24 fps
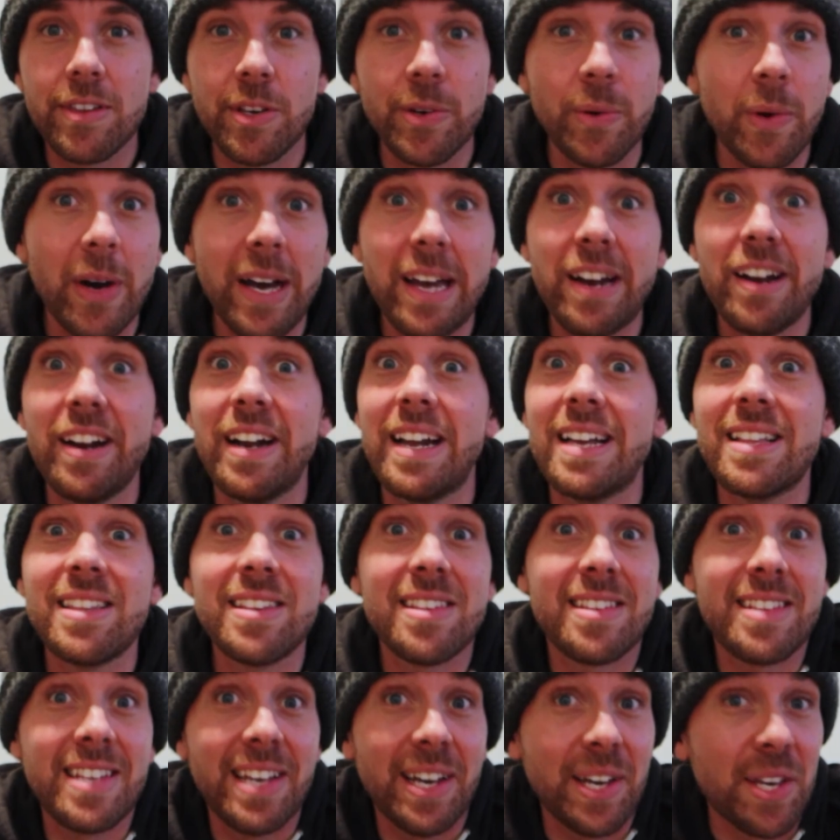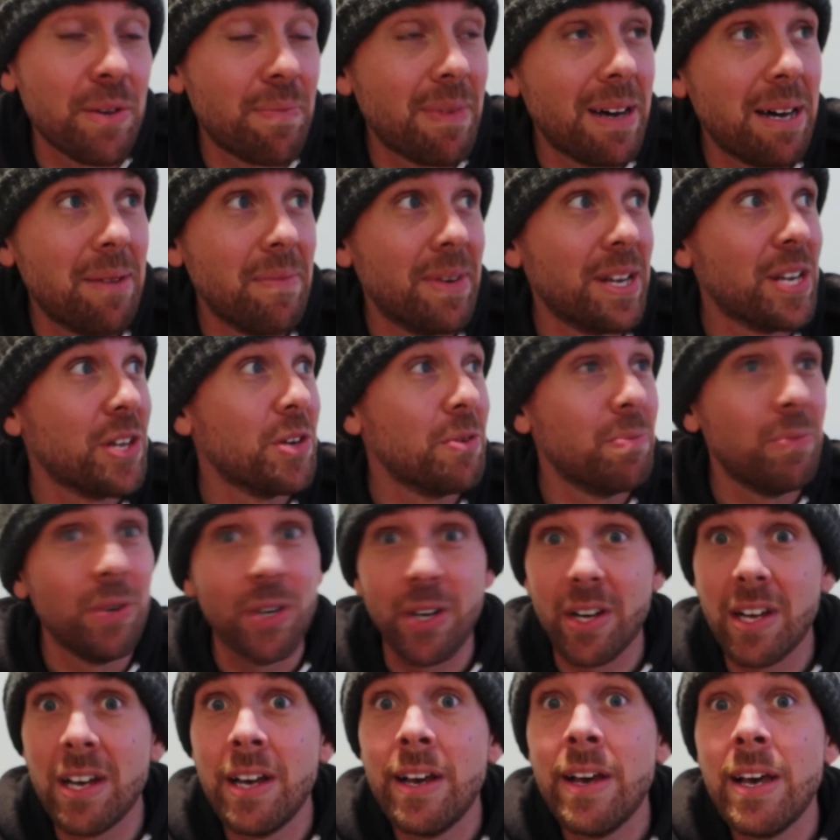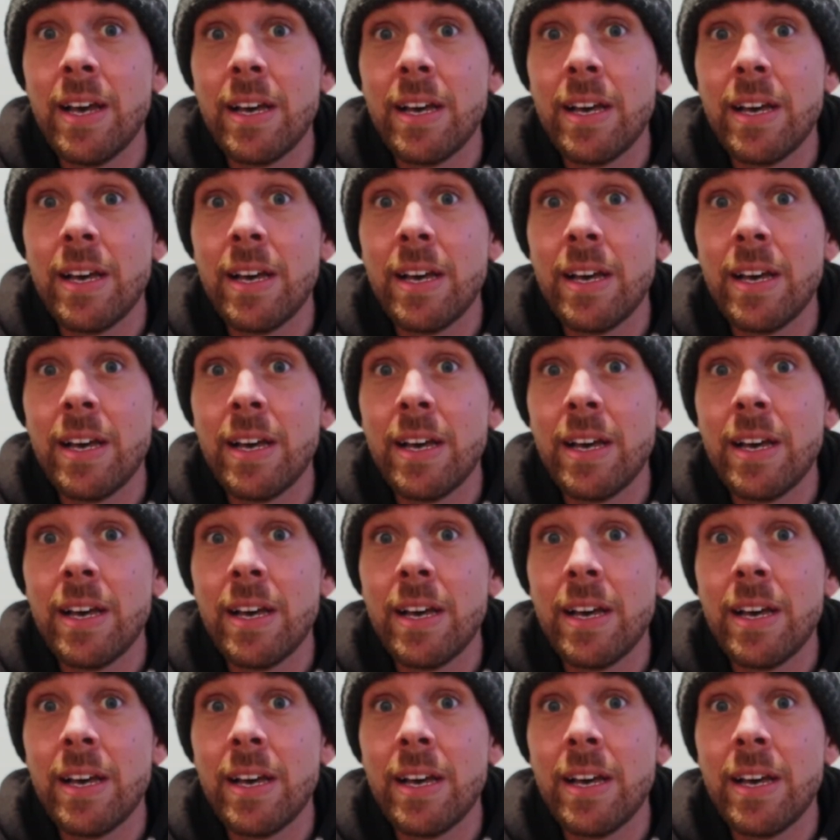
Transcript: So why don't I just tell you about my new book?